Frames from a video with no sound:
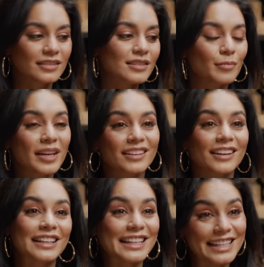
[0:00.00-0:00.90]
It doesn't make it
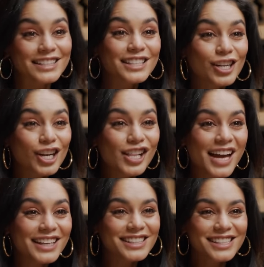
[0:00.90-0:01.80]
any easier.
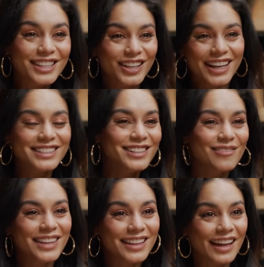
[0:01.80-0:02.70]
Like it's still like
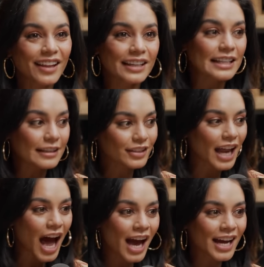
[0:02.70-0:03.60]
something that like even
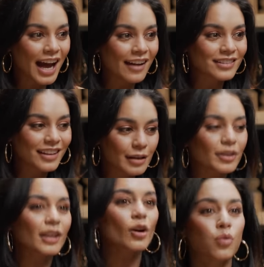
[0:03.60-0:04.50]
I have to like be
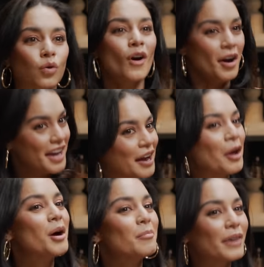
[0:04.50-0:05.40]
like, ooh, okay,
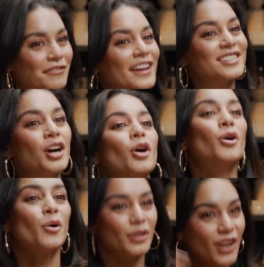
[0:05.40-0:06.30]
brave face.
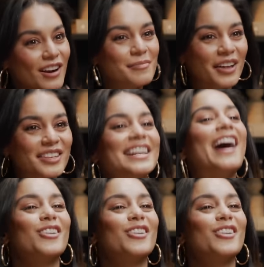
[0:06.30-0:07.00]
We're talking about this now.